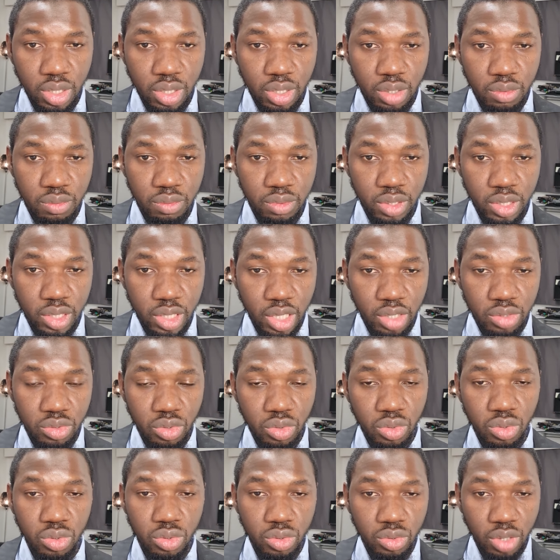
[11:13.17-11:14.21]
We needed
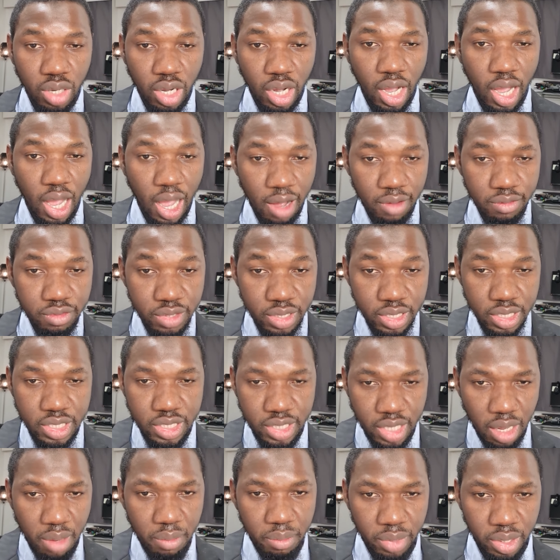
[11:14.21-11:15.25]
to have
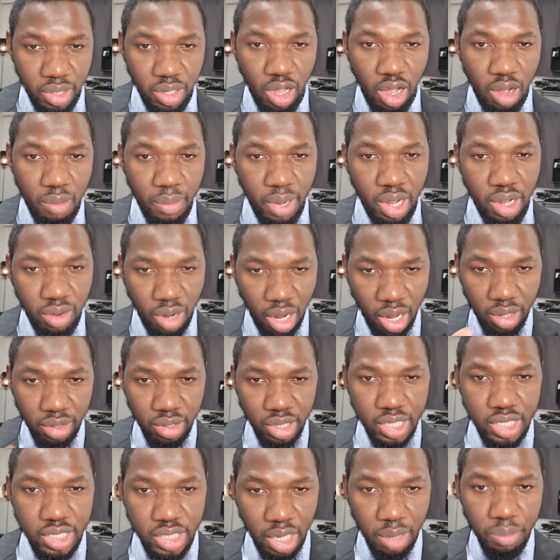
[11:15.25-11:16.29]
system in our mind. An
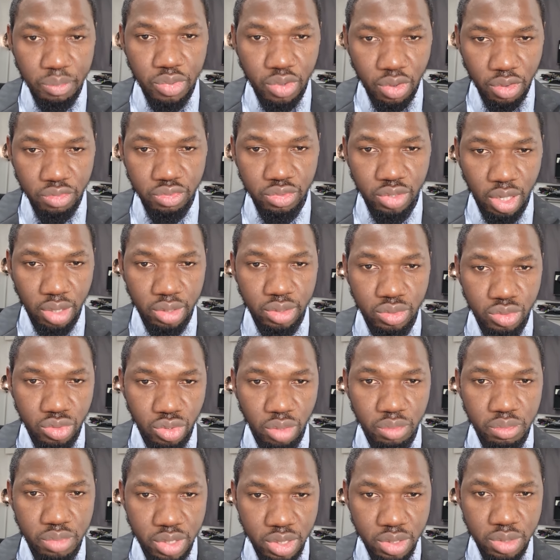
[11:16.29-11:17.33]
example of
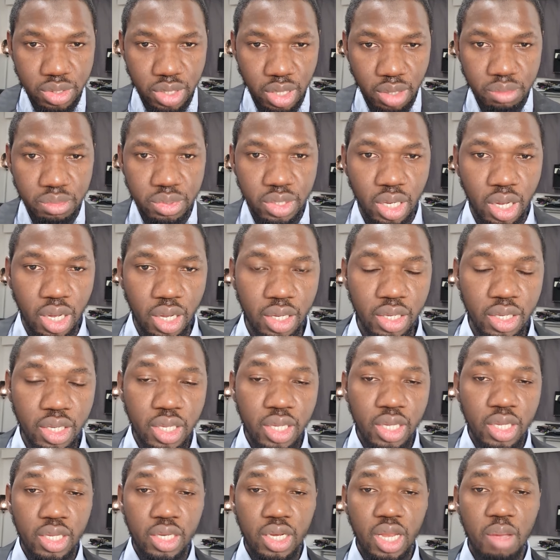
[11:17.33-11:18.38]
some systems are,
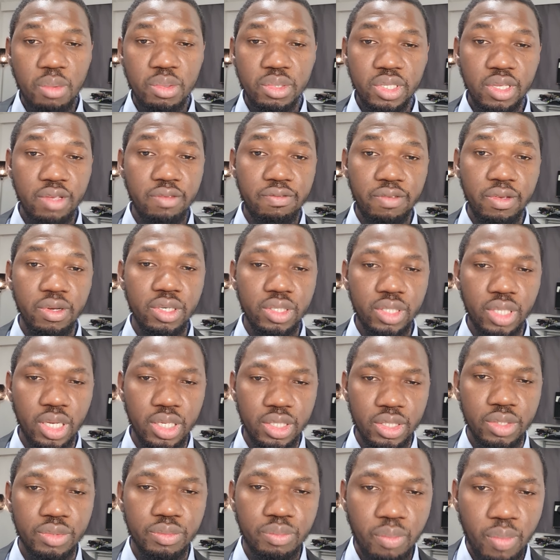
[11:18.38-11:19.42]
let me say,
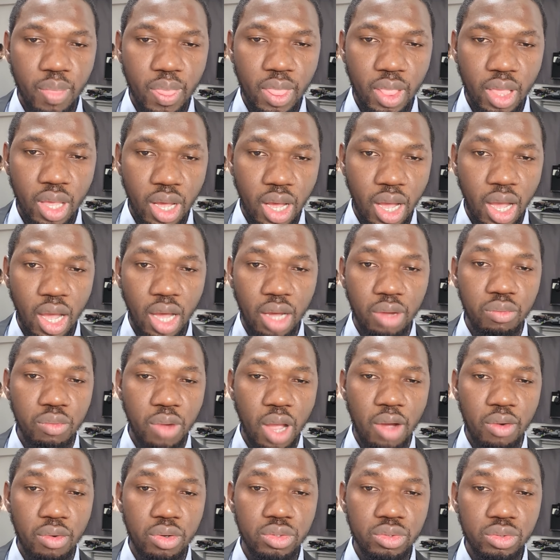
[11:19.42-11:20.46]
filters, and we
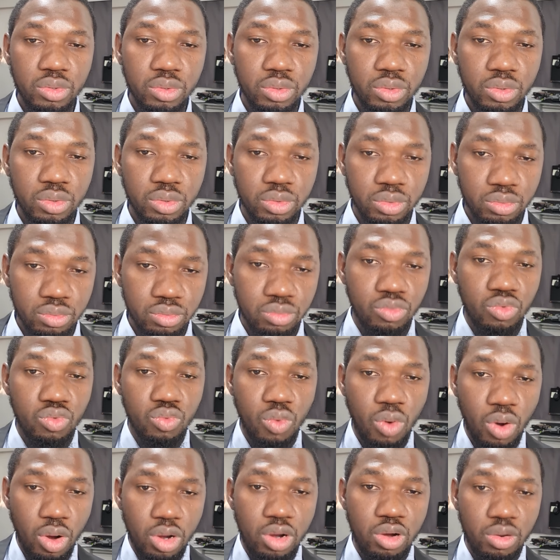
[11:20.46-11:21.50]
are going to
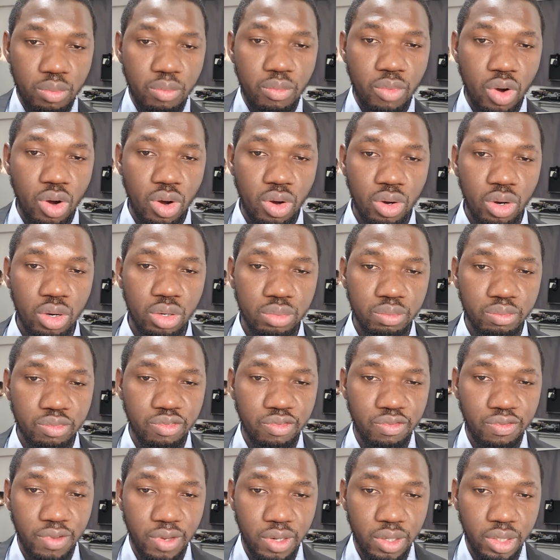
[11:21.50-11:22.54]
work more on
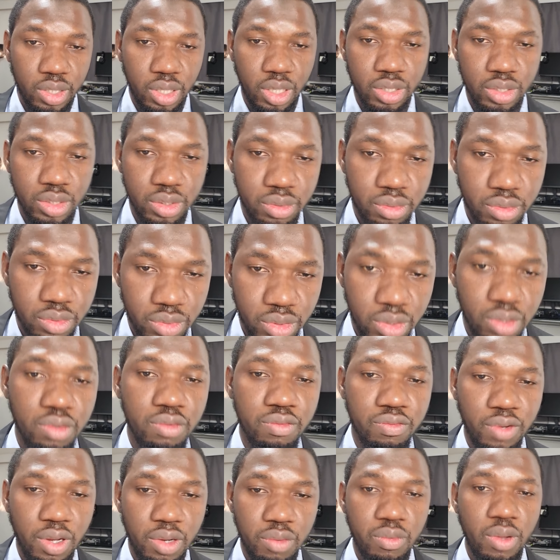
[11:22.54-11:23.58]
filters. In
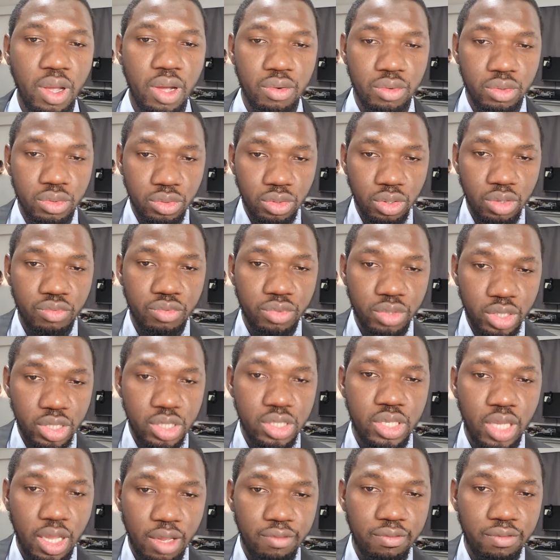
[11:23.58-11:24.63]
fact, we are going to even
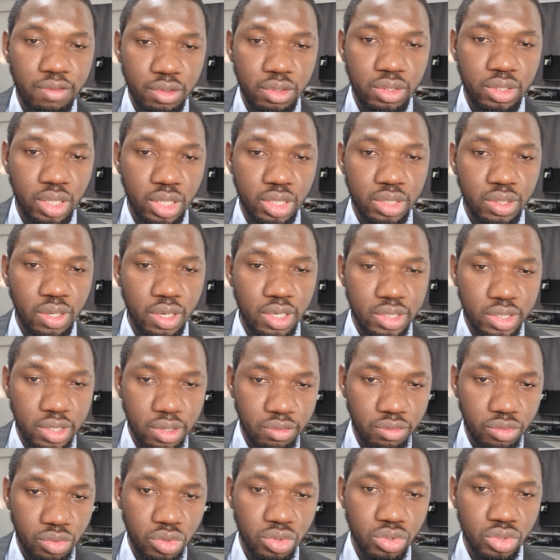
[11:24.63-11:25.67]
design filters
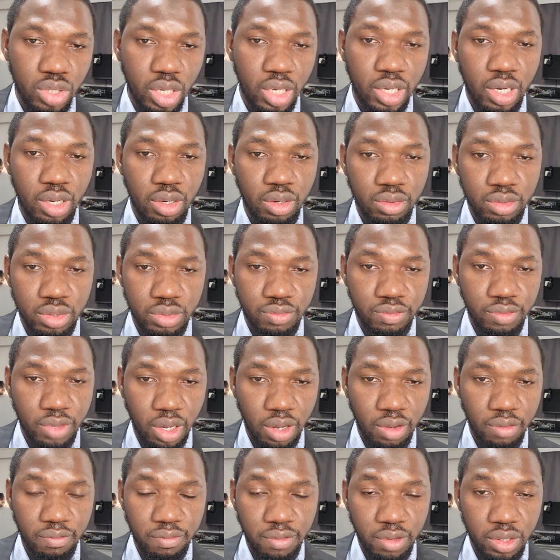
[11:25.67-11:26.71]
ourselves, those analog
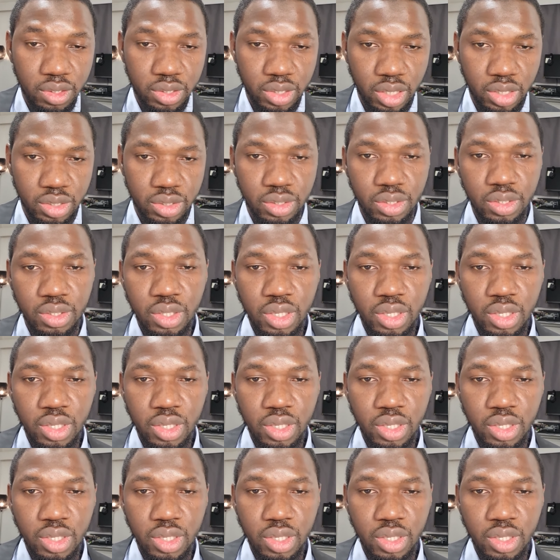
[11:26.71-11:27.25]
filters.